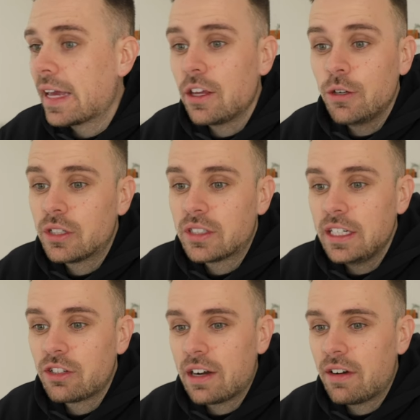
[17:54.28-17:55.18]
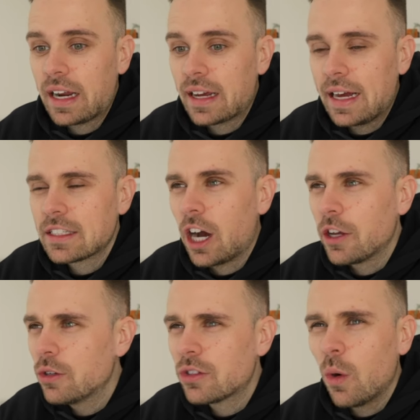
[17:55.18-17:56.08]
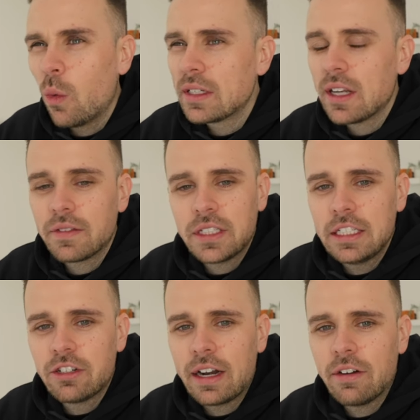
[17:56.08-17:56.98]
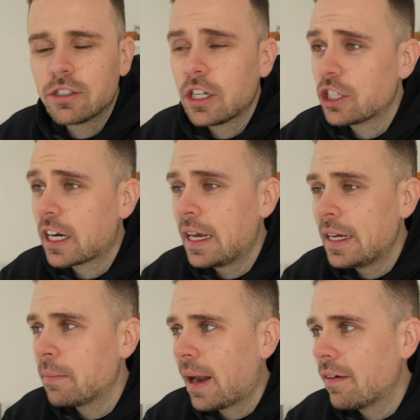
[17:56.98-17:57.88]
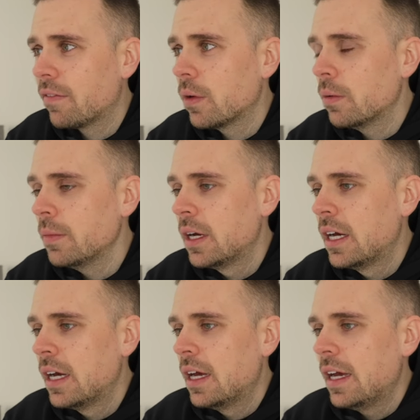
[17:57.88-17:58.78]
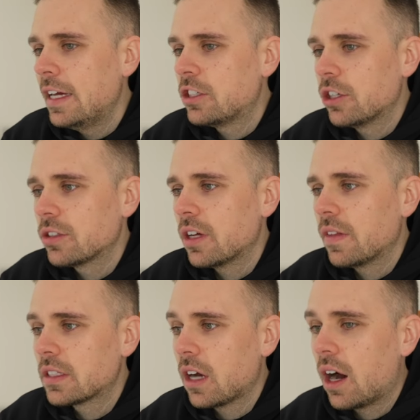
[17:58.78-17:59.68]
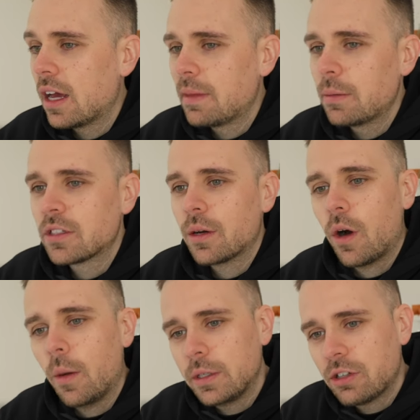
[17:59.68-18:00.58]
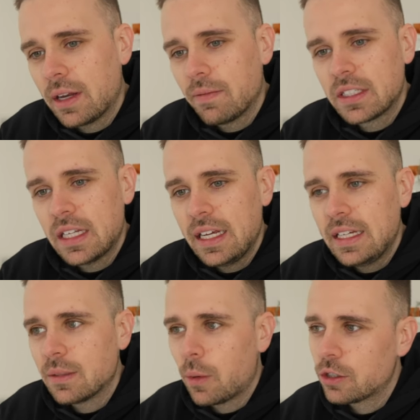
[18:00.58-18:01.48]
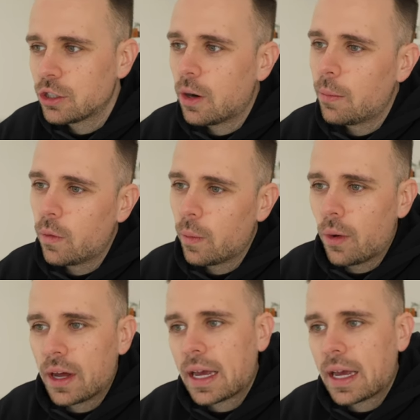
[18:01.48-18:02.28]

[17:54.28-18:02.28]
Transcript: get used to C-Trader again, I guess. I used to always love C-Trader. It's such a clean platform. It's just at the time there was no copy trading facilities, and once you got more than one